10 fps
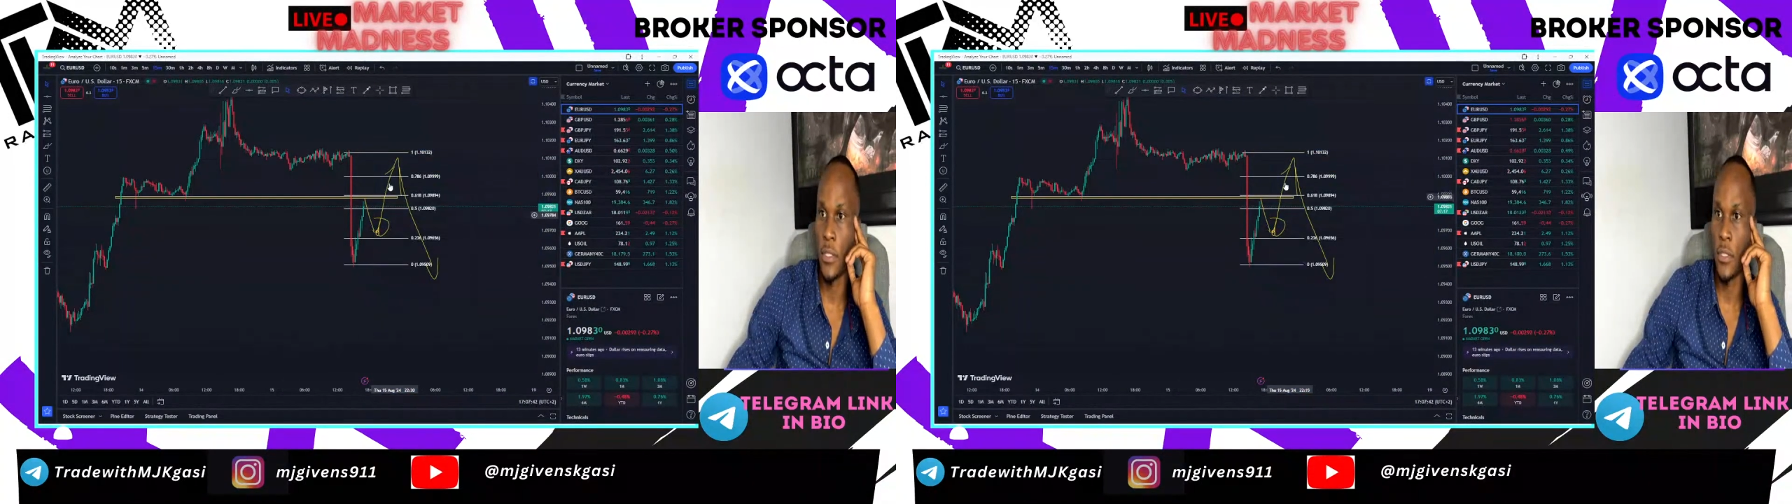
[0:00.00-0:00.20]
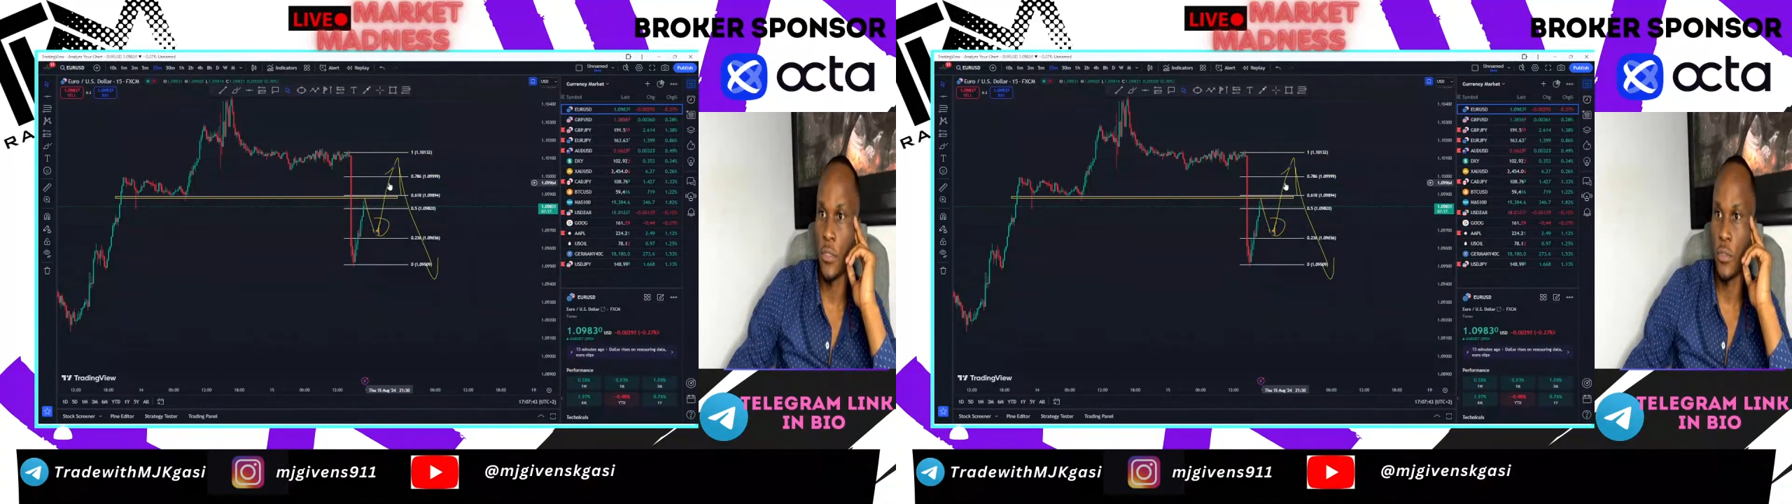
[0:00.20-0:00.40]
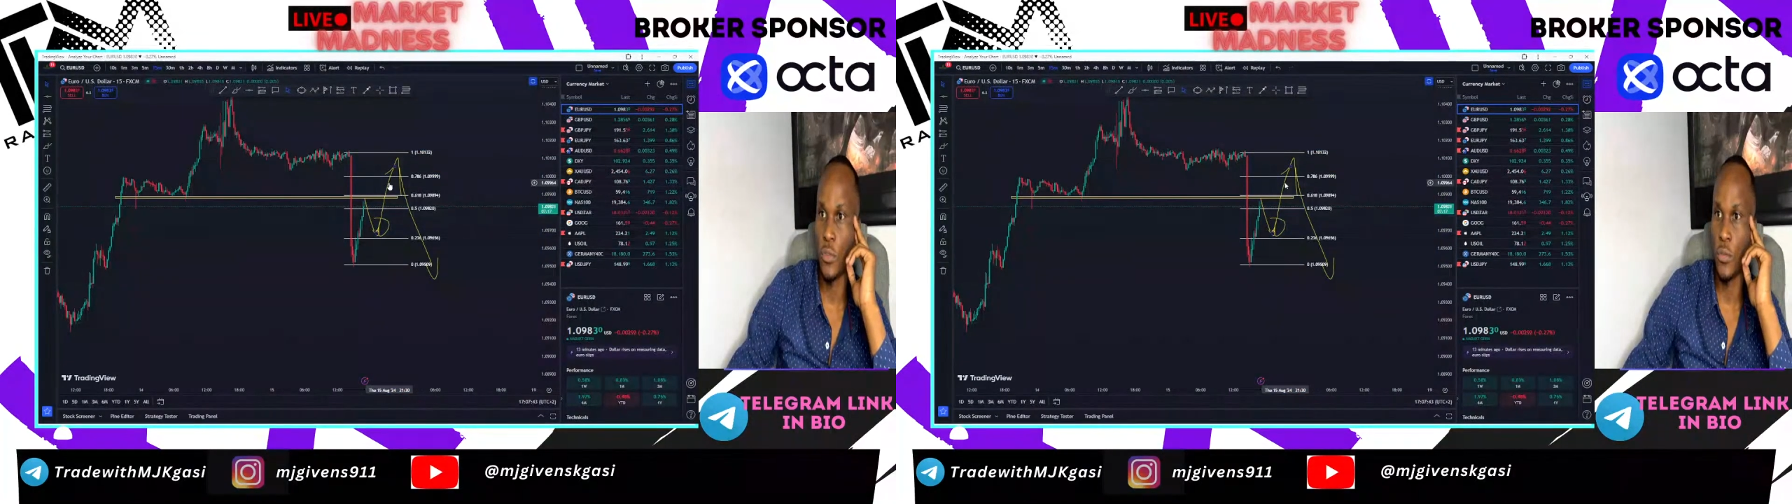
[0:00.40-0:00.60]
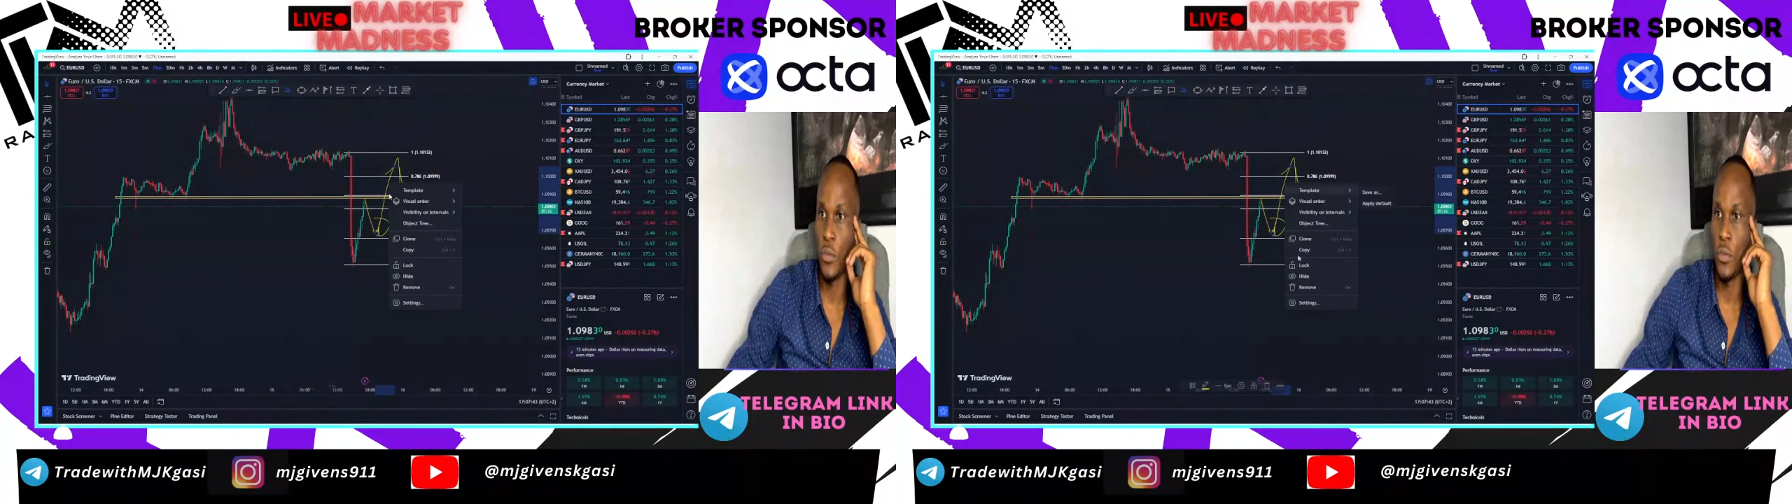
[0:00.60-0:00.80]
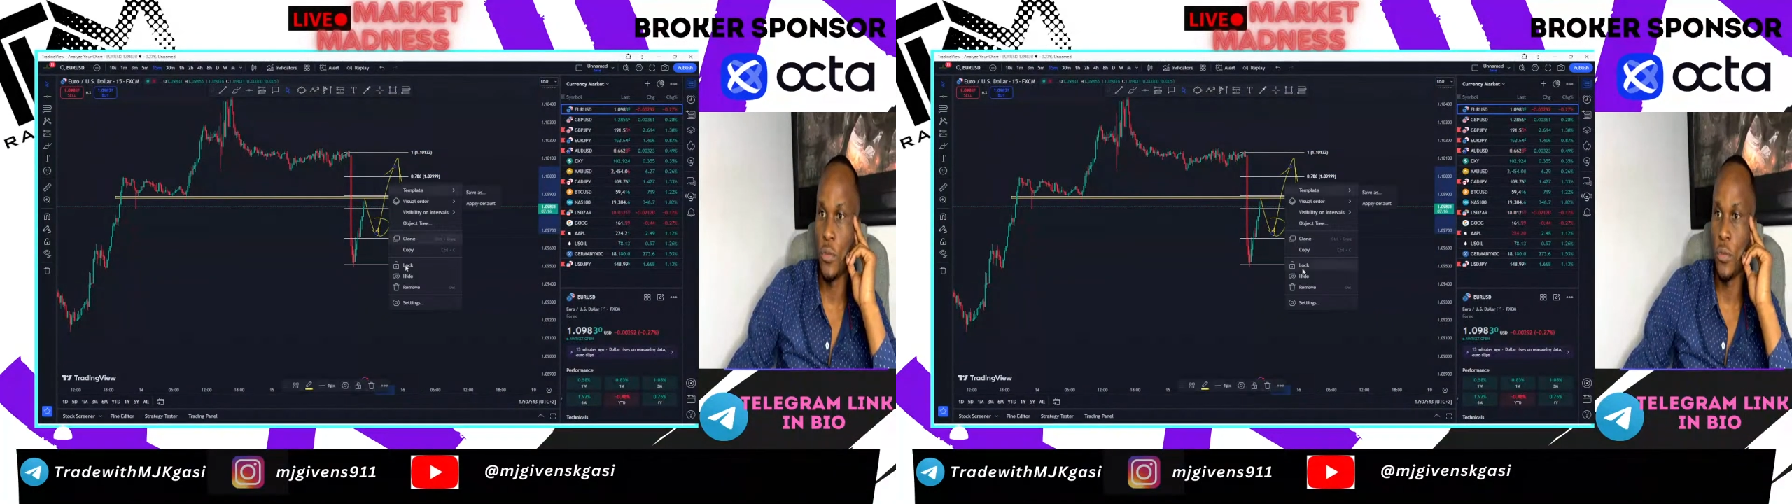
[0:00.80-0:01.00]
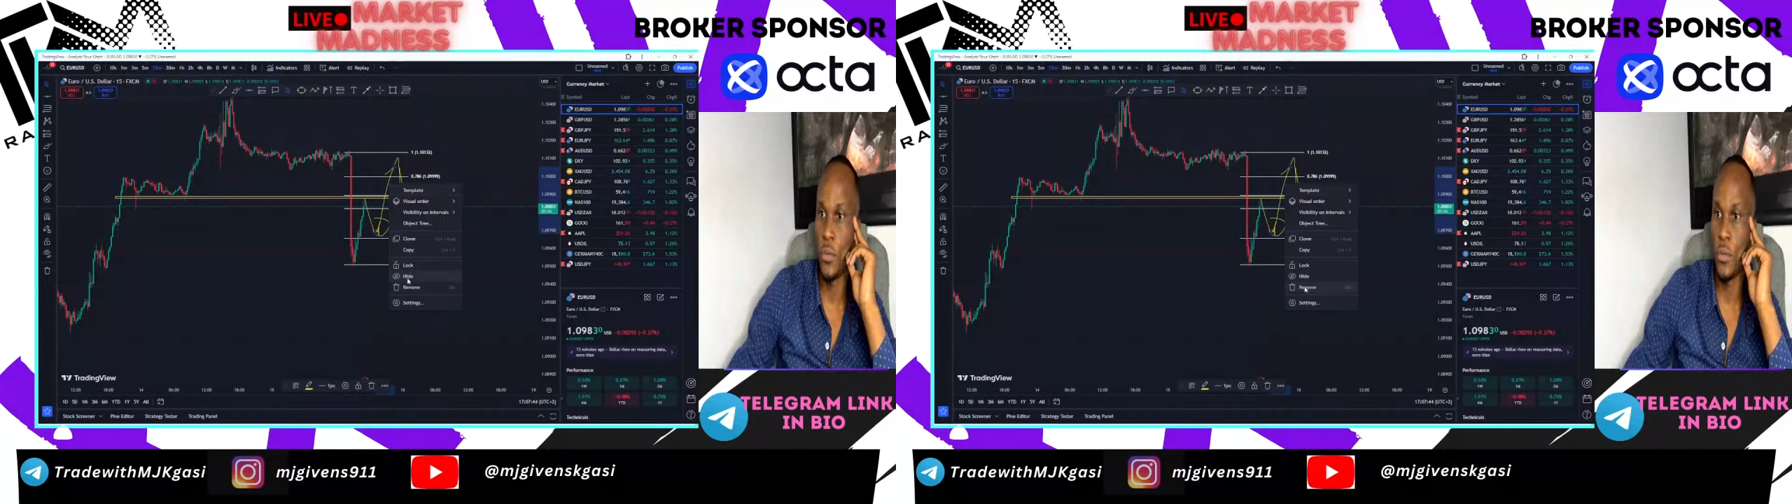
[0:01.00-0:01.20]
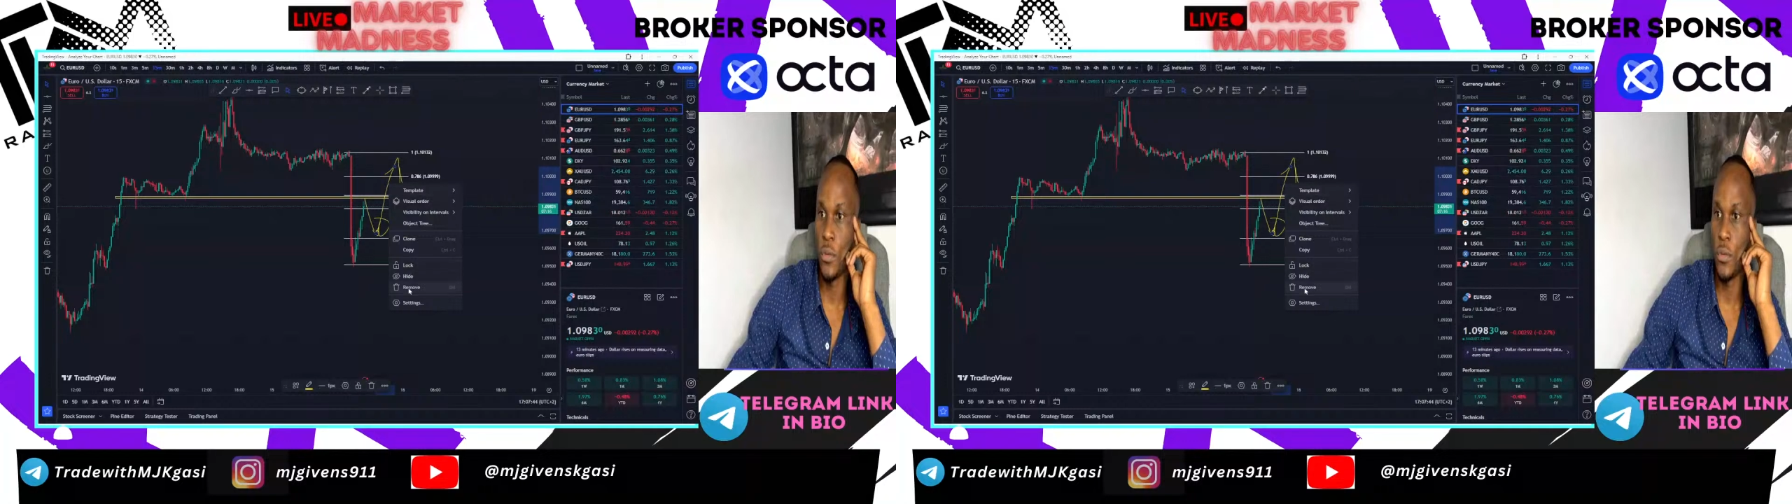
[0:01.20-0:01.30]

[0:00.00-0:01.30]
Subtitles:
show you